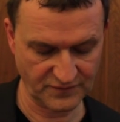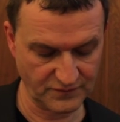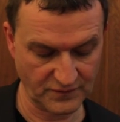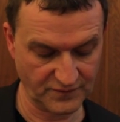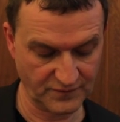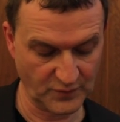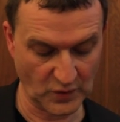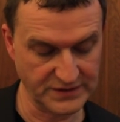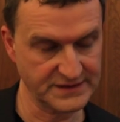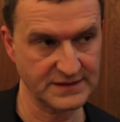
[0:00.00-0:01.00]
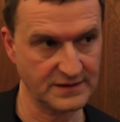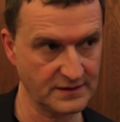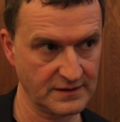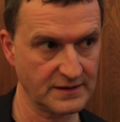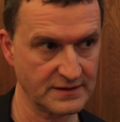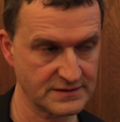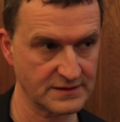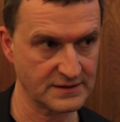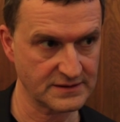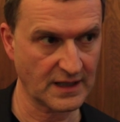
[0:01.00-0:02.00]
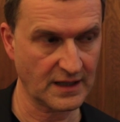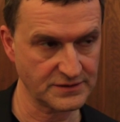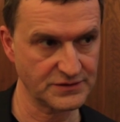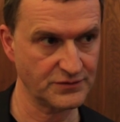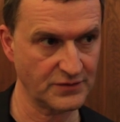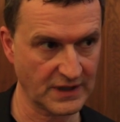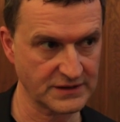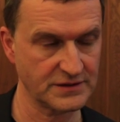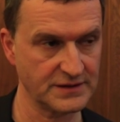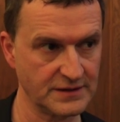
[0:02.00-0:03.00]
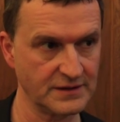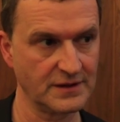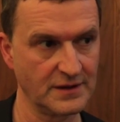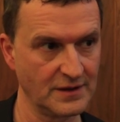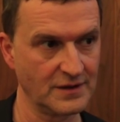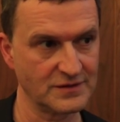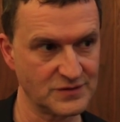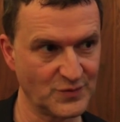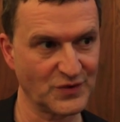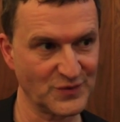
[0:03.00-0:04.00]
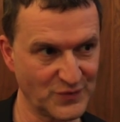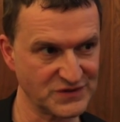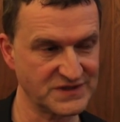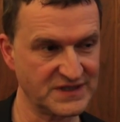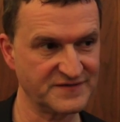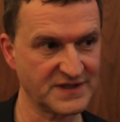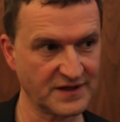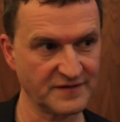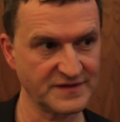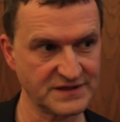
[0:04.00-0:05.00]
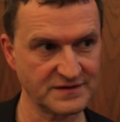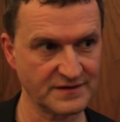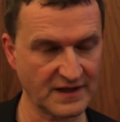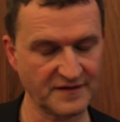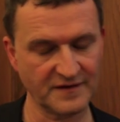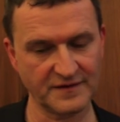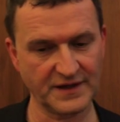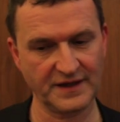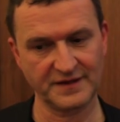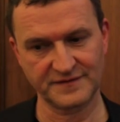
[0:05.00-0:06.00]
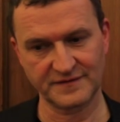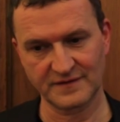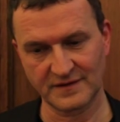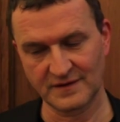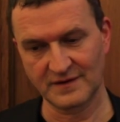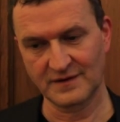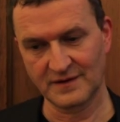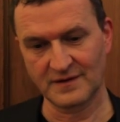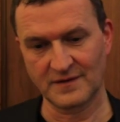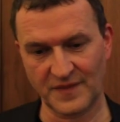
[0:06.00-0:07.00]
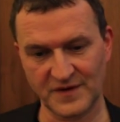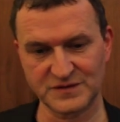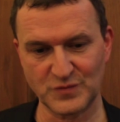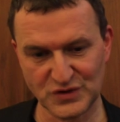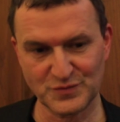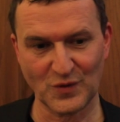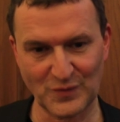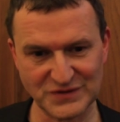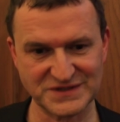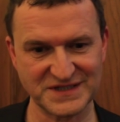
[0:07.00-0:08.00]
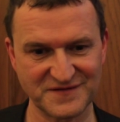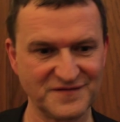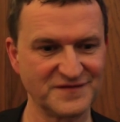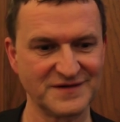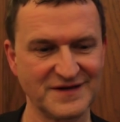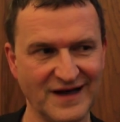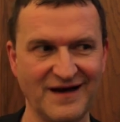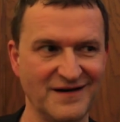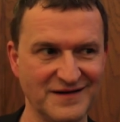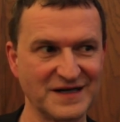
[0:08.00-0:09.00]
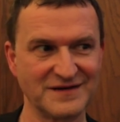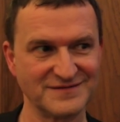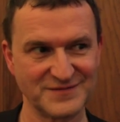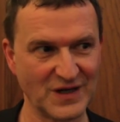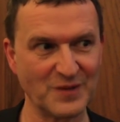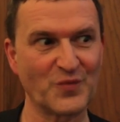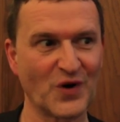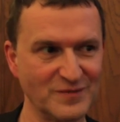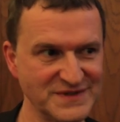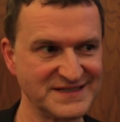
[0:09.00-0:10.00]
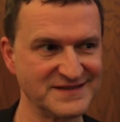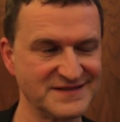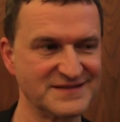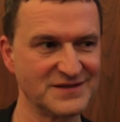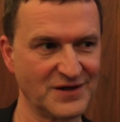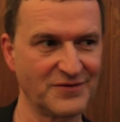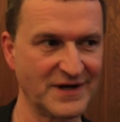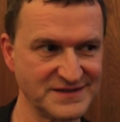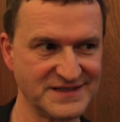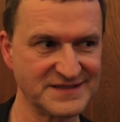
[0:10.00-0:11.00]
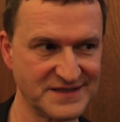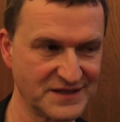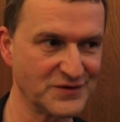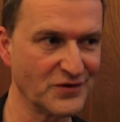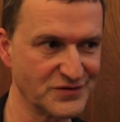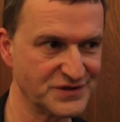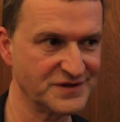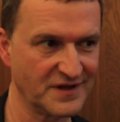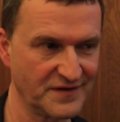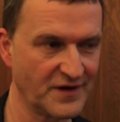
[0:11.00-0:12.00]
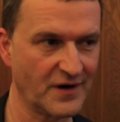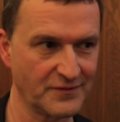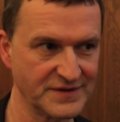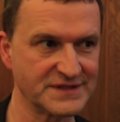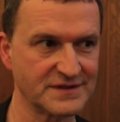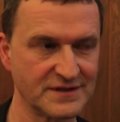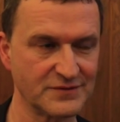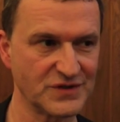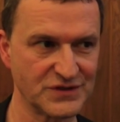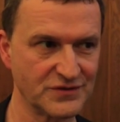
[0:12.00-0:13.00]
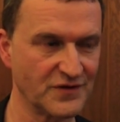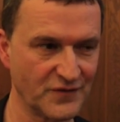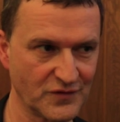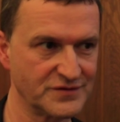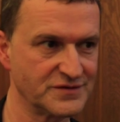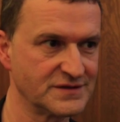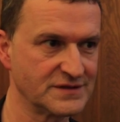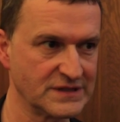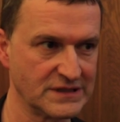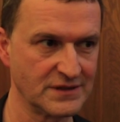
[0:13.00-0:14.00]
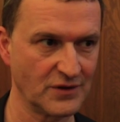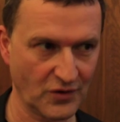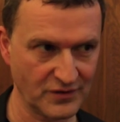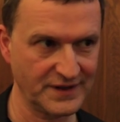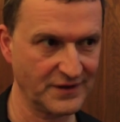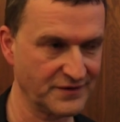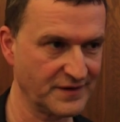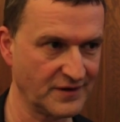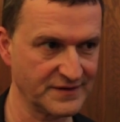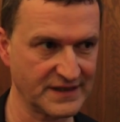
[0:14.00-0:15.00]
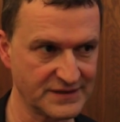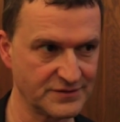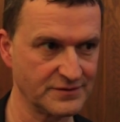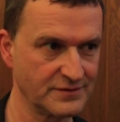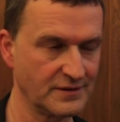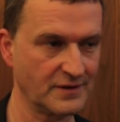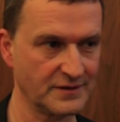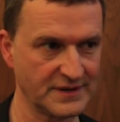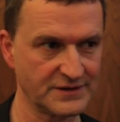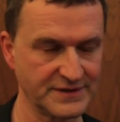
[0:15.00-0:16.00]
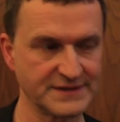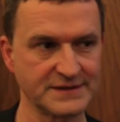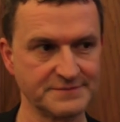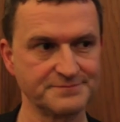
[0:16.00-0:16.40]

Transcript: of policy is how to actually support the positive side of it. I think there's much more positive and promises around this technology than there are risks, and we should not focus only on that risk.